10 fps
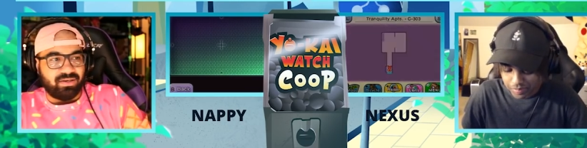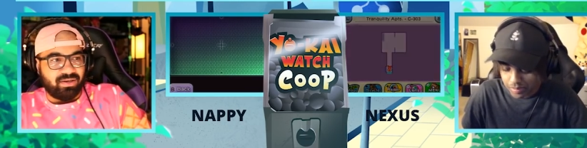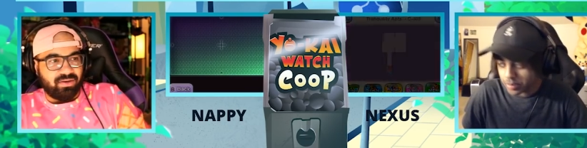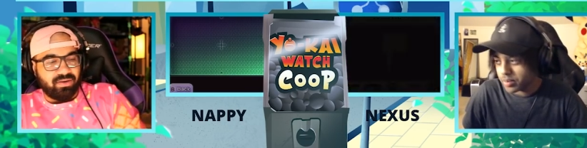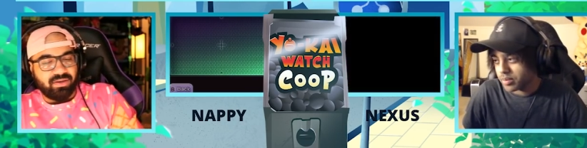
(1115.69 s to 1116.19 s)

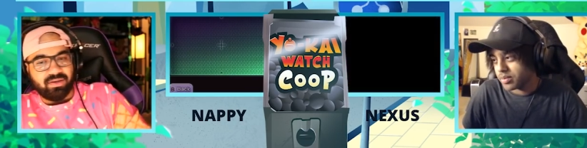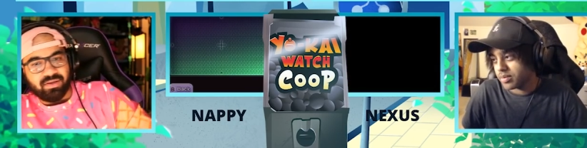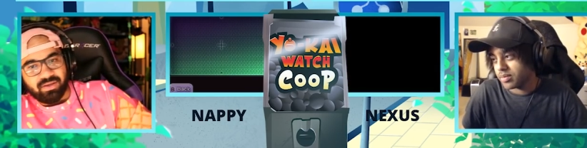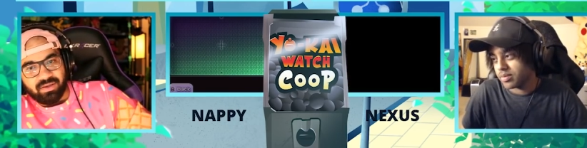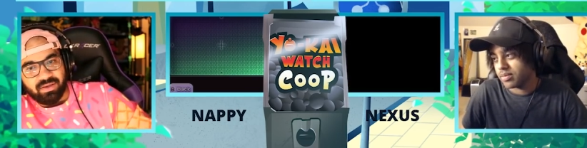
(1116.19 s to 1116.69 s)
Speaker 1: dog.
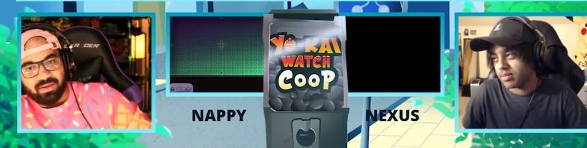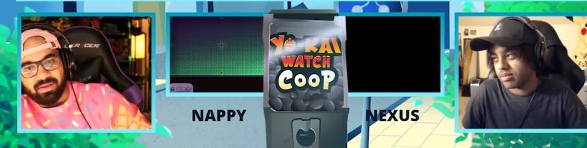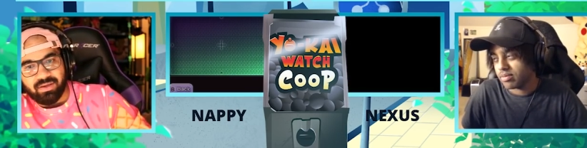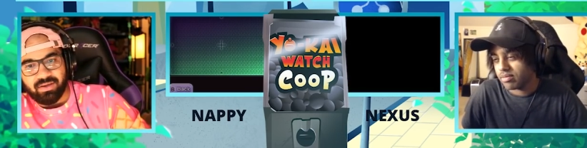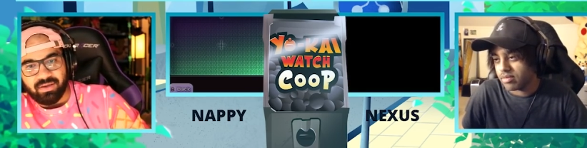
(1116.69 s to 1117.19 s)

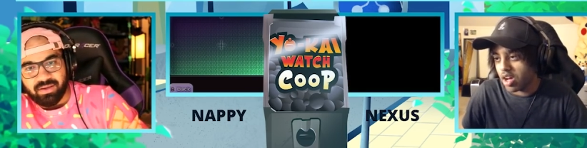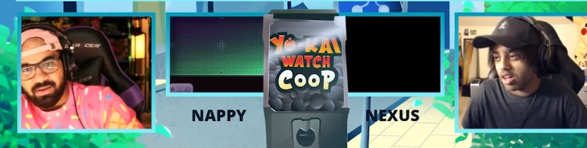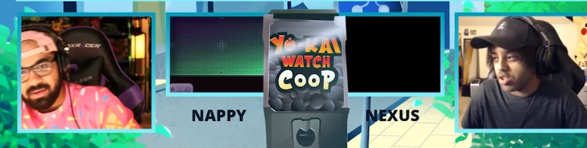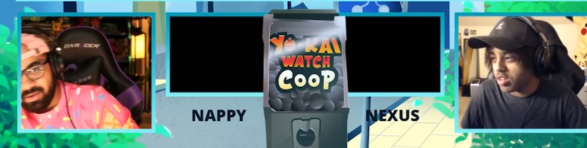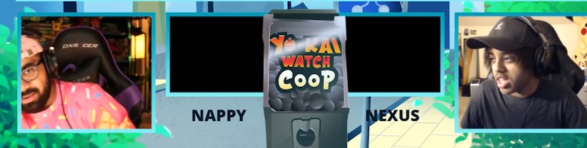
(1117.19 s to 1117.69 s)

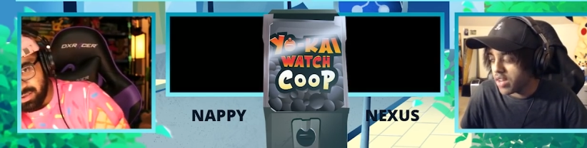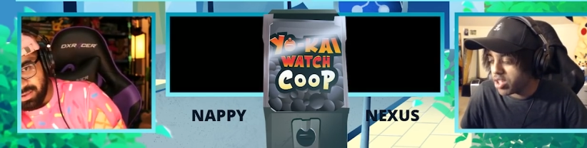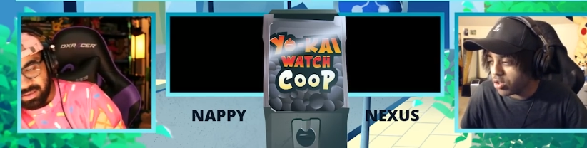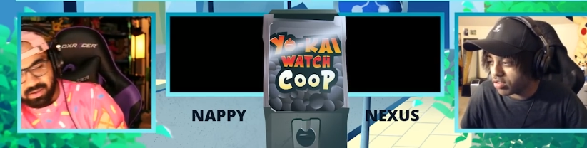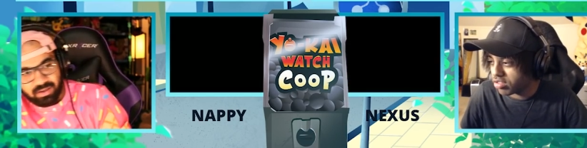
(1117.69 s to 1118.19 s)
Dog, you can't
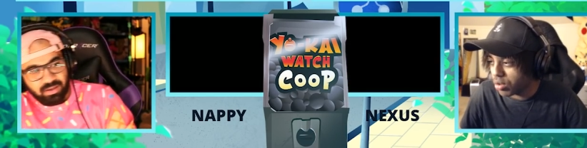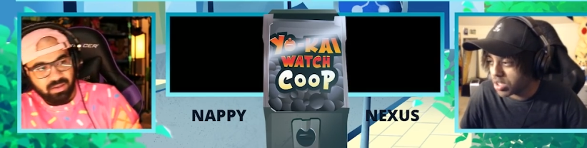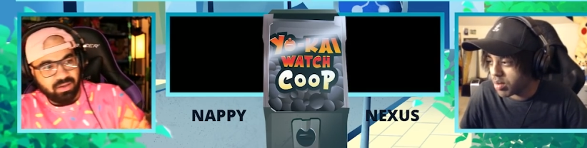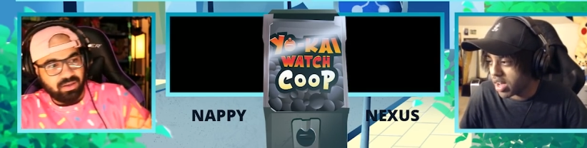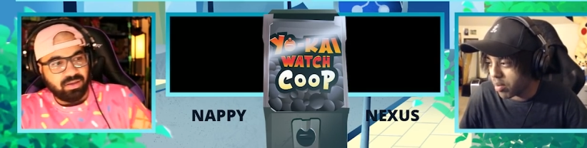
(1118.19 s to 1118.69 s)
even use his
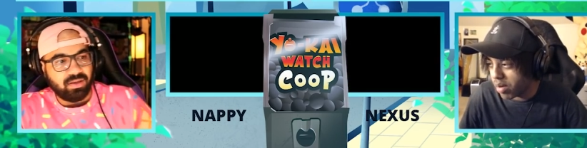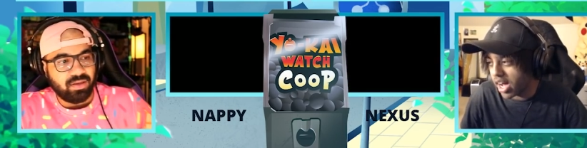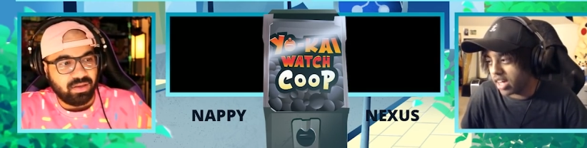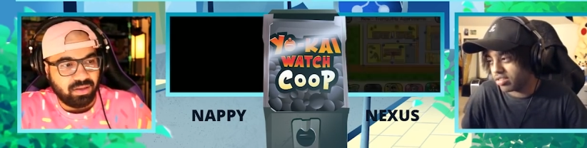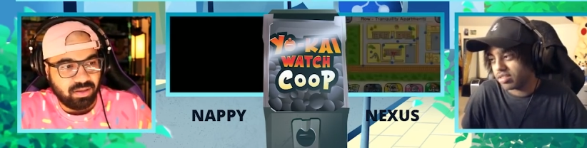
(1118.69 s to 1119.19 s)
Sultimate on a
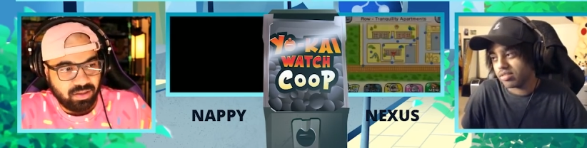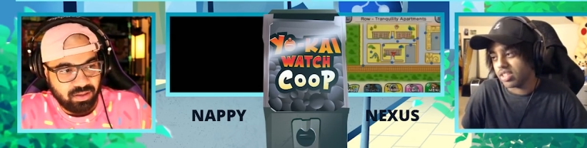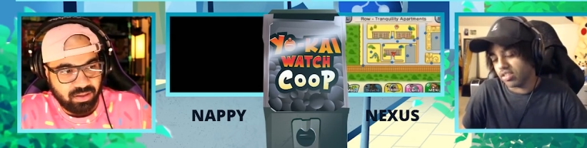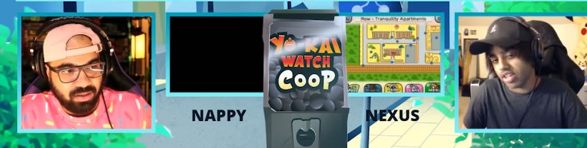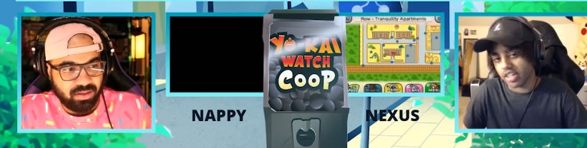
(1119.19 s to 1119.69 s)
boss.
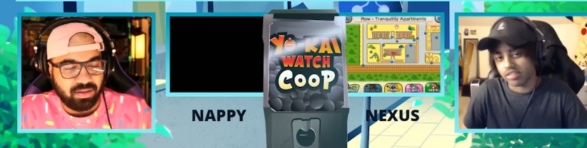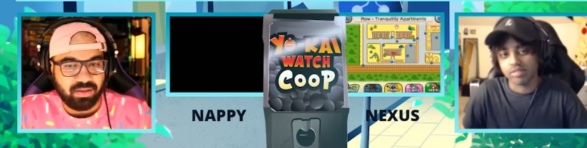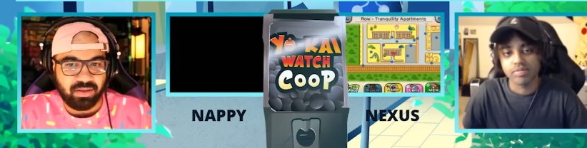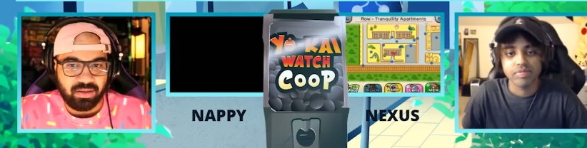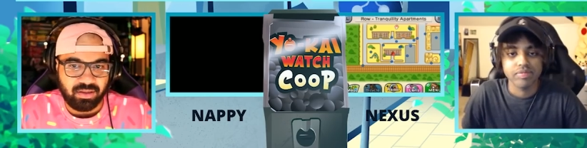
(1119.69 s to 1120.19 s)
He
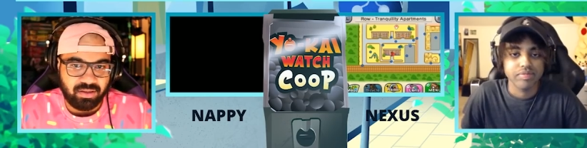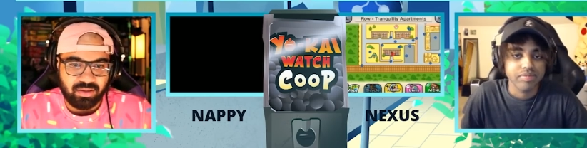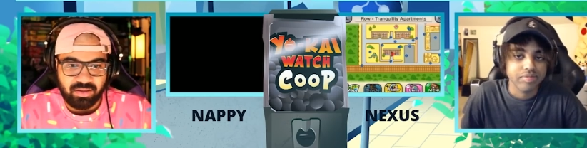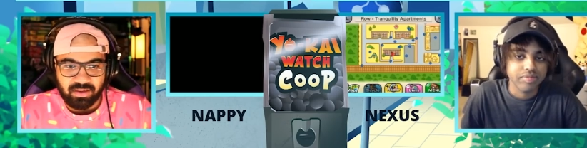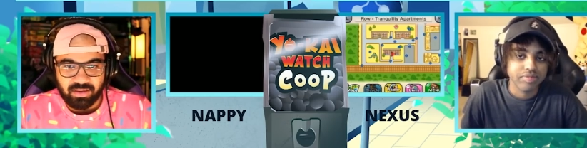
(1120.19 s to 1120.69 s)
sucks.
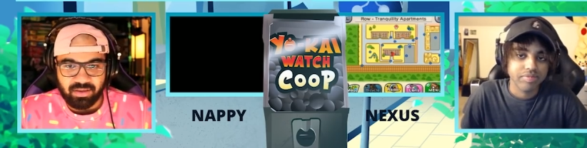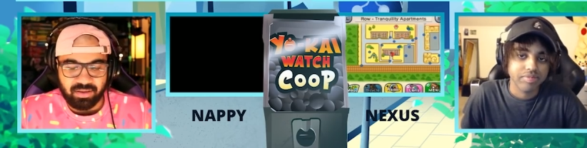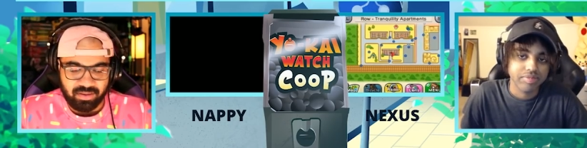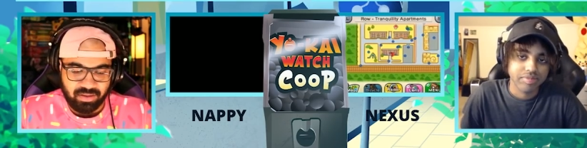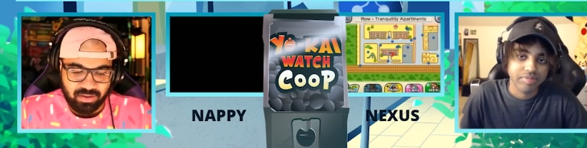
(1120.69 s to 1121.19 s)

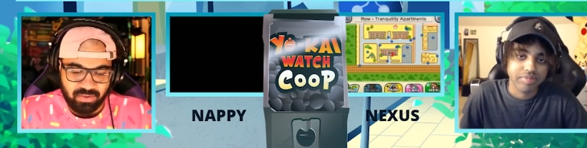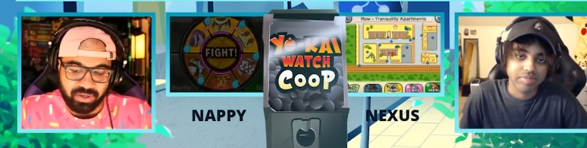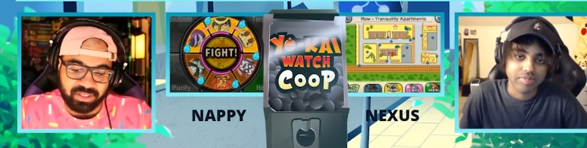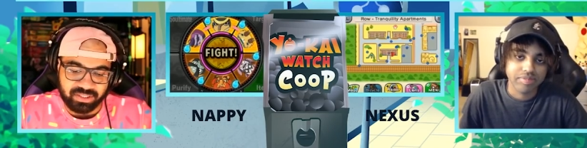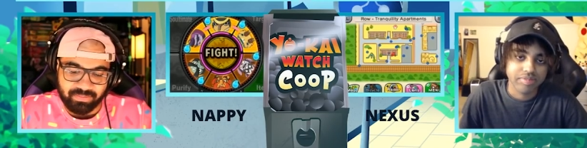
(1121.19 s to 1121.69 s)
Speaker 2: Well,
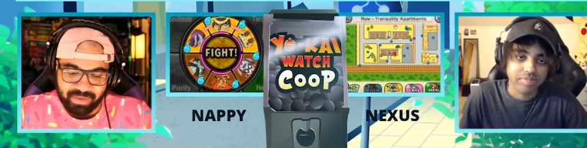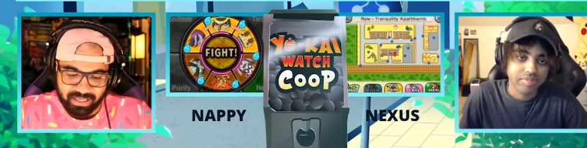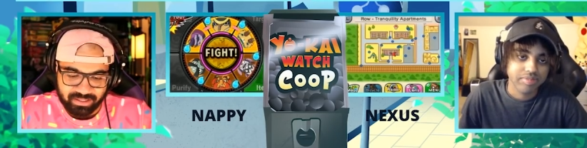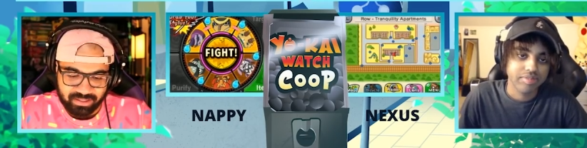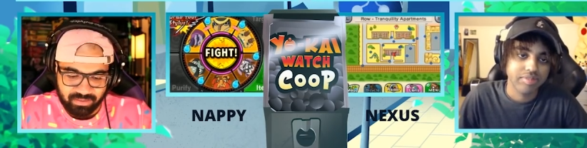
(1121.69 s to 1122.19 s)
he just
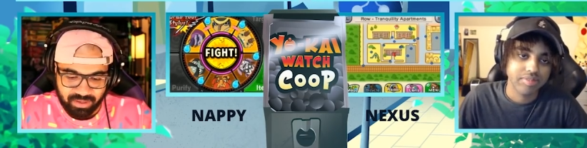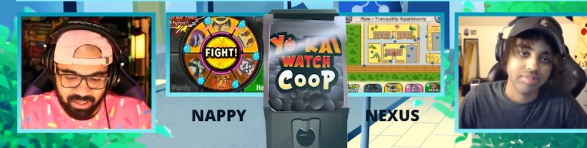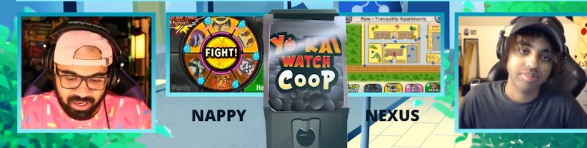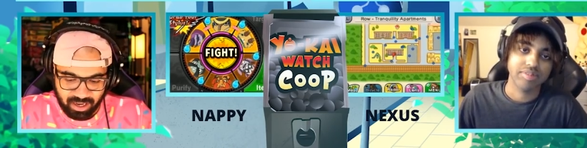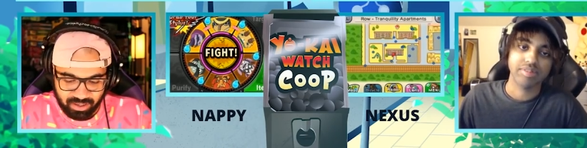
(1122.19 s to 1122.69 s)
missed. It doesn't mean
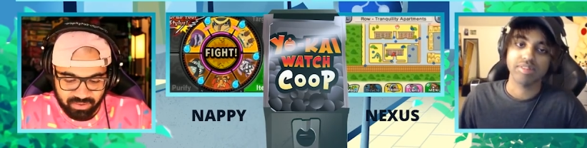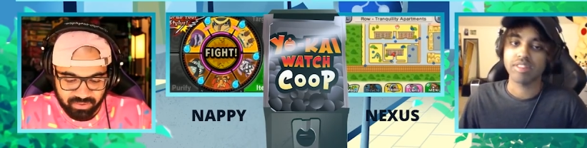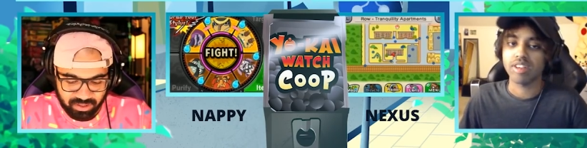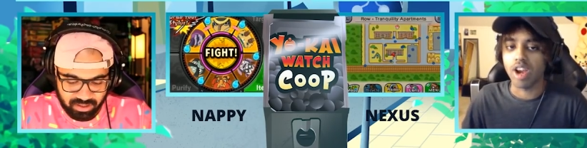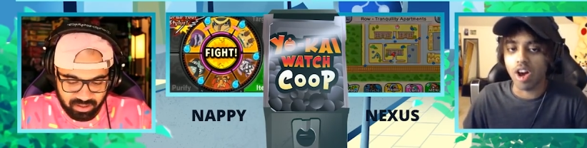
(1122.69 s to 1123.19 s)
he can't use
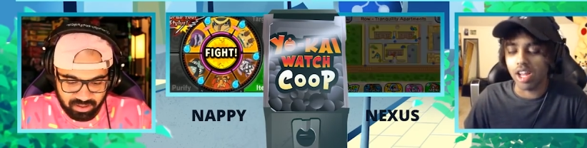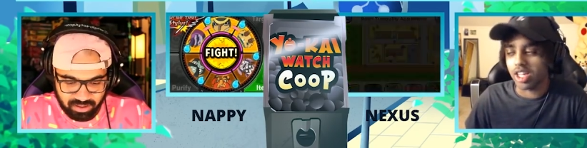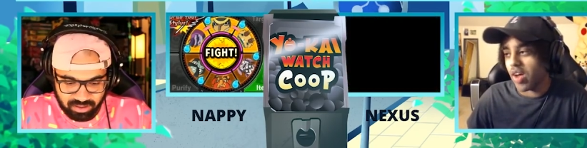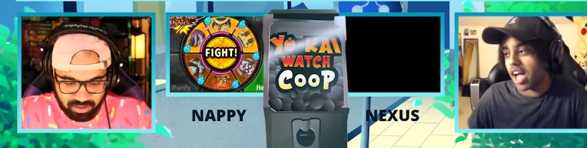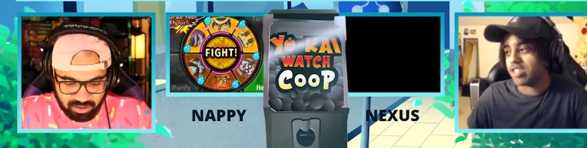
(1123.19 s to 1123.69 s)
it.
Speaker 1: No,
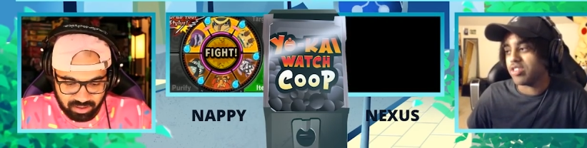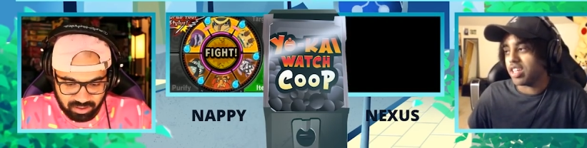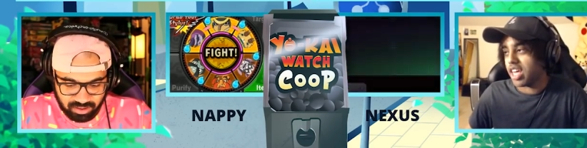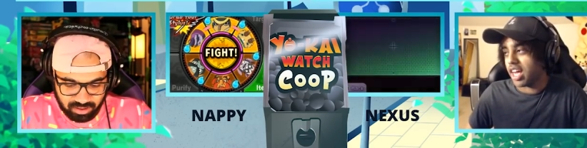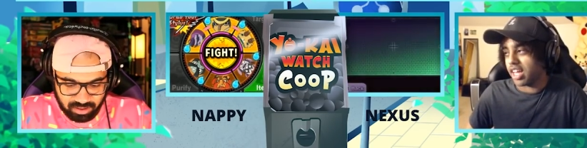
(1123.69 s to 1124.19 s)
like, you
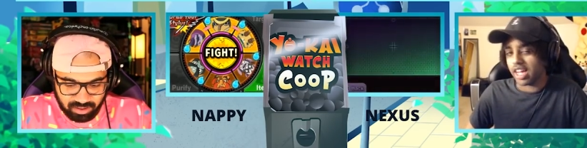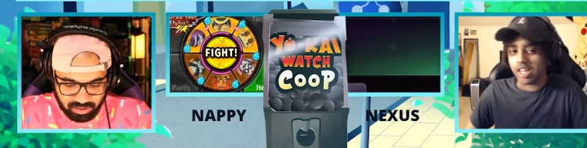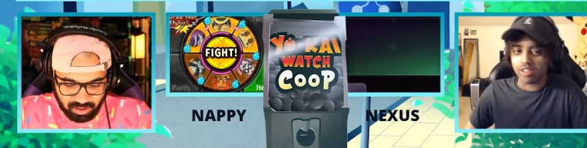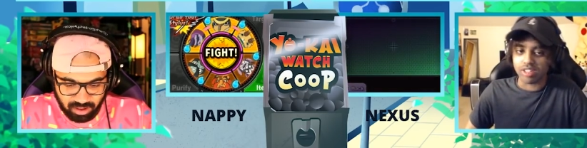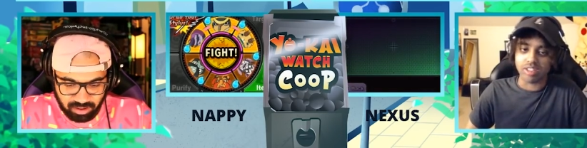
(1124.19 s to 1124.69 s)
actually can't. Like,
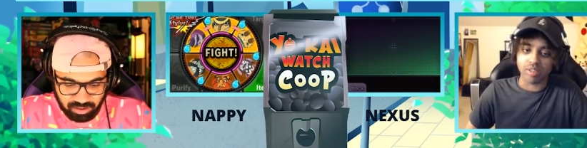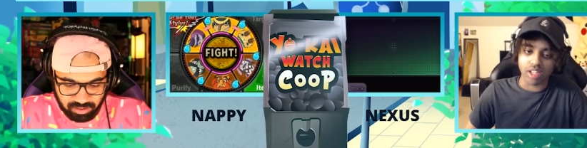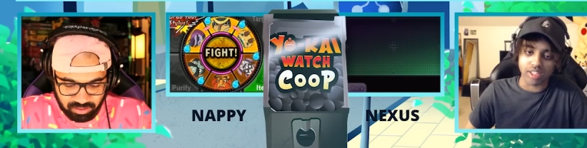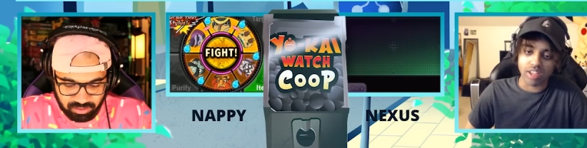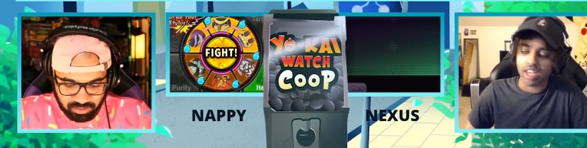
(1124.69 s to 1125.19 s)
I looked into
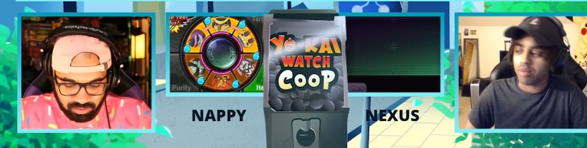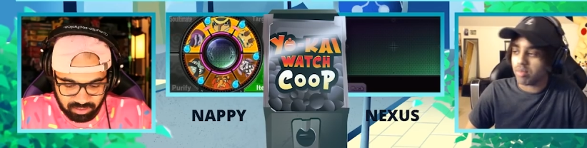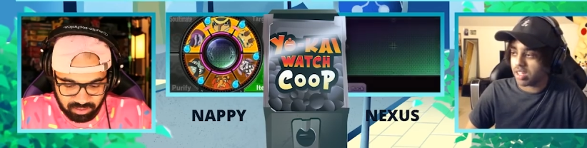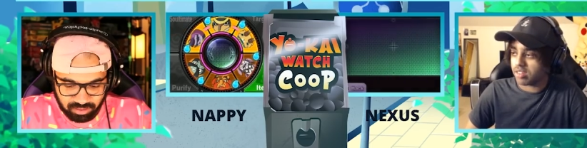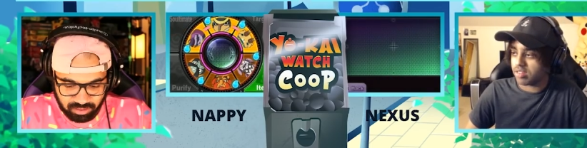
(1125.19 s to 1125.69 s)
it. Like, you can't
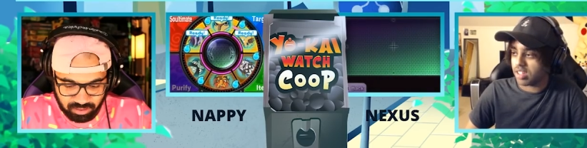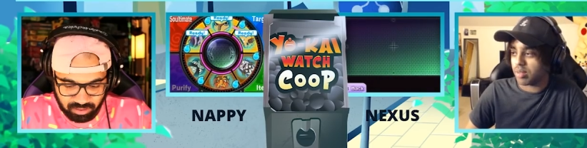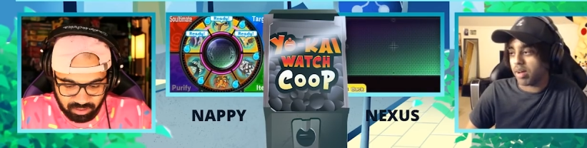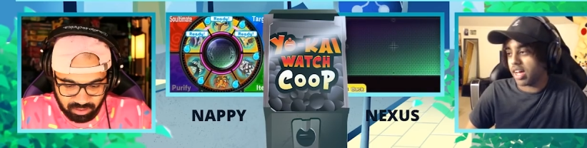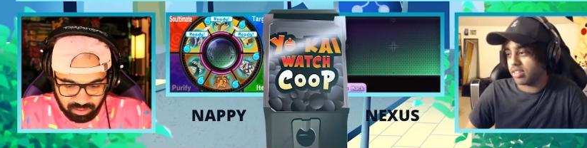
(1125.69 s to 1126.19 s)
because
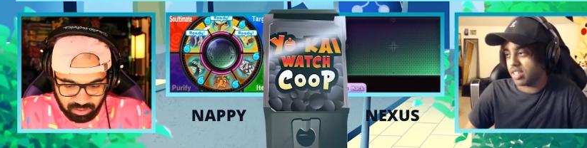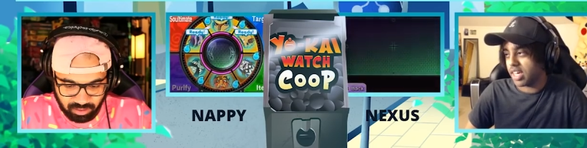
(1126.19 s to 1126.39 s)
it's a boss. You